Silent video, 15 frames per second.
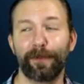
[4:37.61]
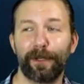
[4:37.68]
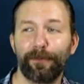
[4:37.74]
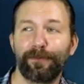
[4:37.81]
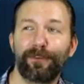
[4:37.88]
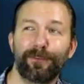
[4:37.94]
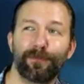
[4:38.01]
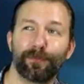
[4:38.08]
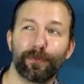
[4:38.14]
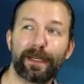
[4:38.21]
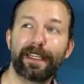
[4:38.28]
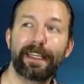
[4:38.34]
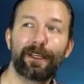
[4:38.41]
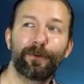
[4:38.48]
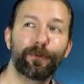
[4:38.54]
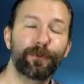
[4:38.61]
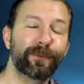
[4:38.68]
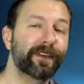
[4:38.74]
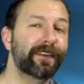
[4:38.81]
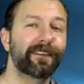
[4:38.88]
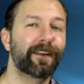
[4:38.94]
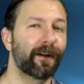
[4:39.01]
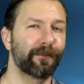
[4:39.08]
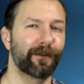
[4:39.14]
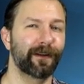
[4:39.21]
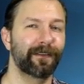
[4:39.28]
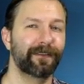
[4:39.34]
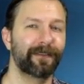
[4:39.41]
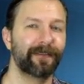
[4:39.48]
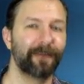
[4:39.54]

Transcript: but it was just really cool to discover.